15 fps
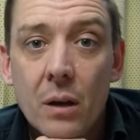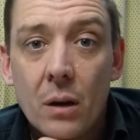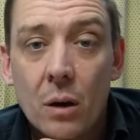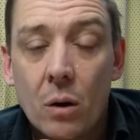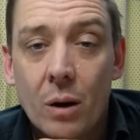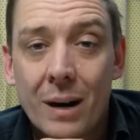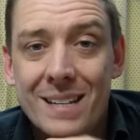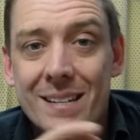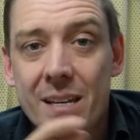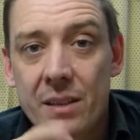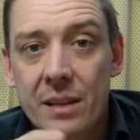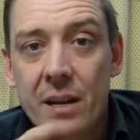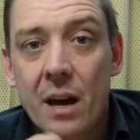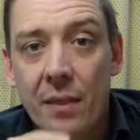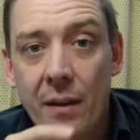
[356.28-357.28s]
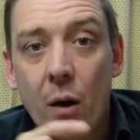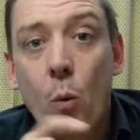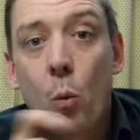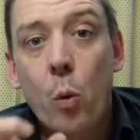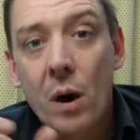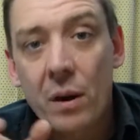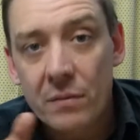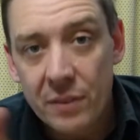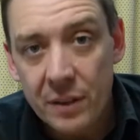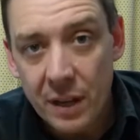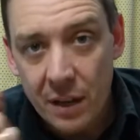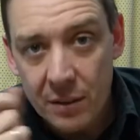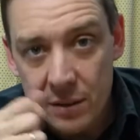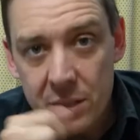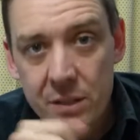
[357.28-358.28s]
Or I say the other, one of the
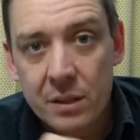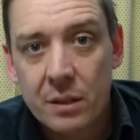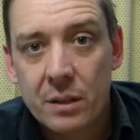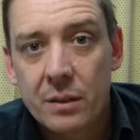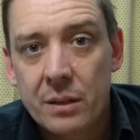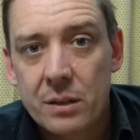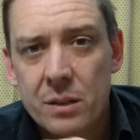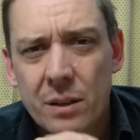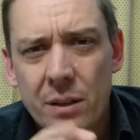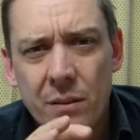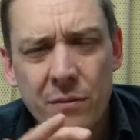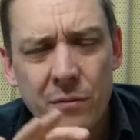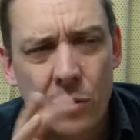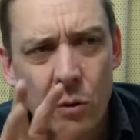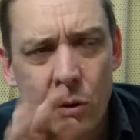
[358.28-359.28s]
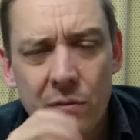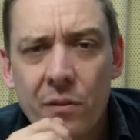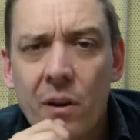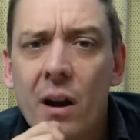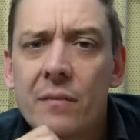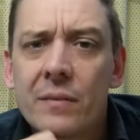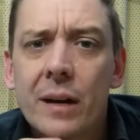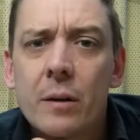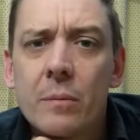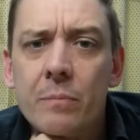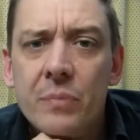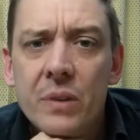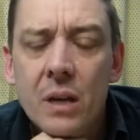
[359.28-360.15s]
others. There's I think 4 or 5 now.